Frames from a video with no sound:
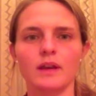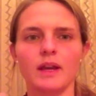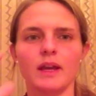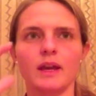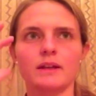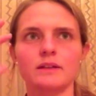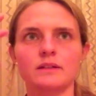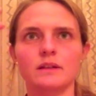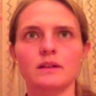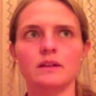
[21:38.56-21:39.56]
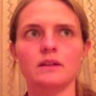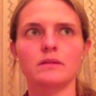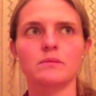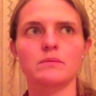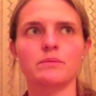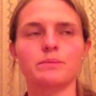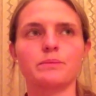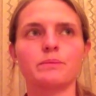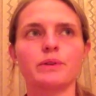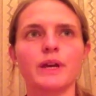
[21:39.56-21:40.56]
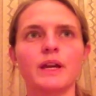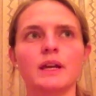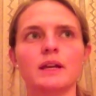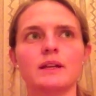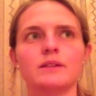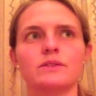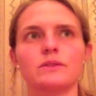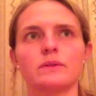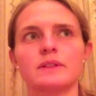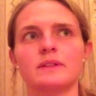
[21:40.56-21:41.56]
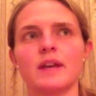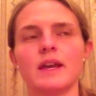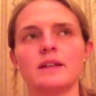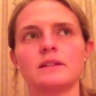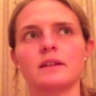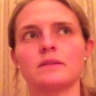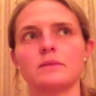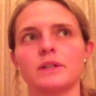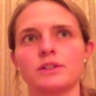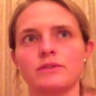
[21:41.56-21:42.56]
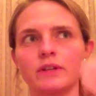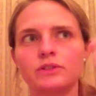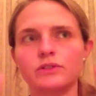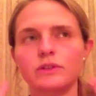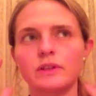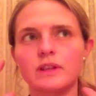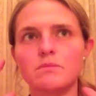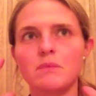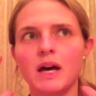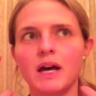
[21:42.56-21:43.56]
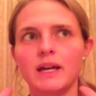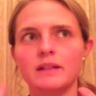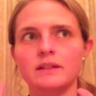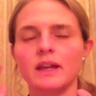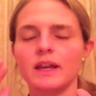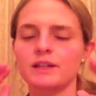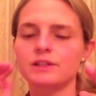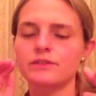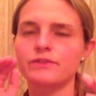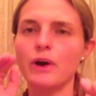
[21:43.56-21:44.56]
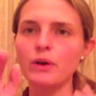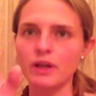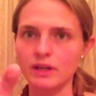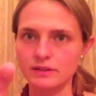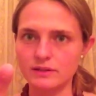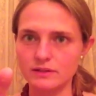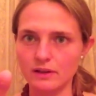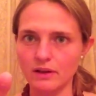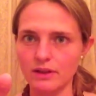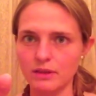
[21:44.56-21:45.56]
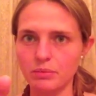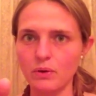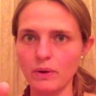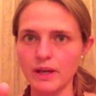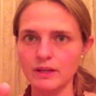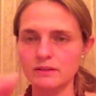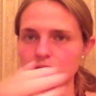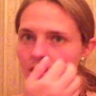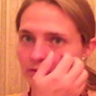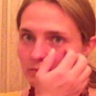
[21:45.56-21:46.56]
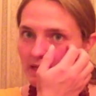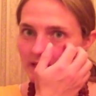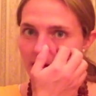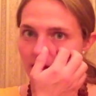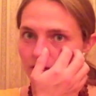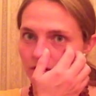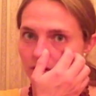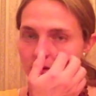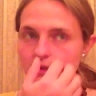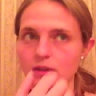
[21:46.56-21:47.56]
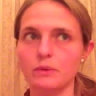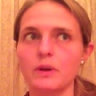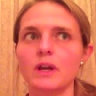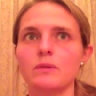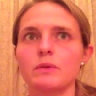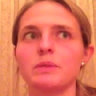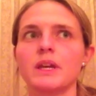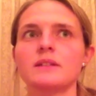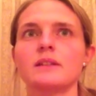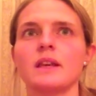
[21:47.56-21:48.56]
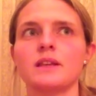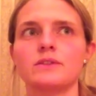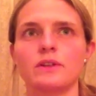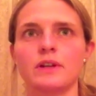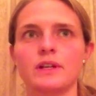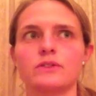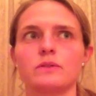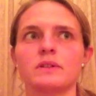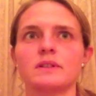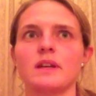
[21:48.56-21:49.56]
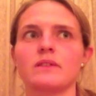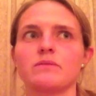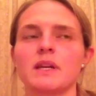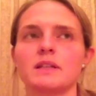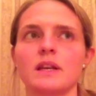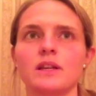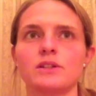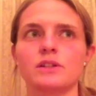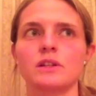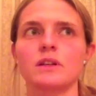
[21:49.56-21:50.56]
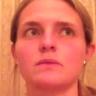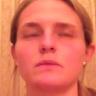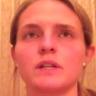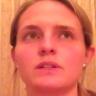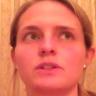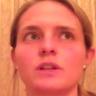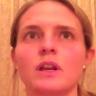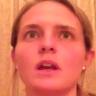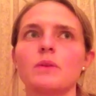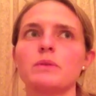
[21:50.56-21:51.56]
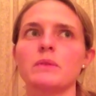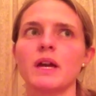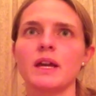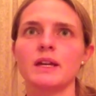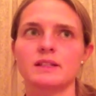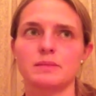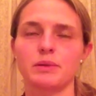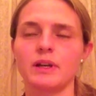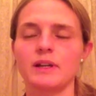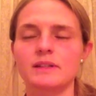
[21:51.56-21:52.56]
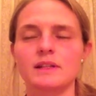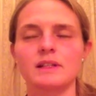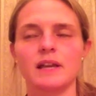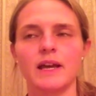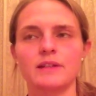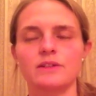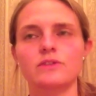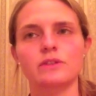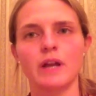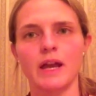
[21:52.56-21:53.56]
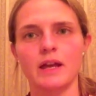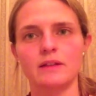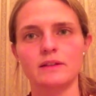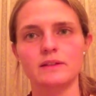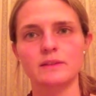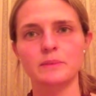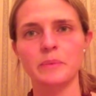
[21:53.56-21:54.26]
and bringing it into a state in which eventually the mind is focused on the point of meditation. So we begin to enter into a state of meditation in which we may experience a light trance.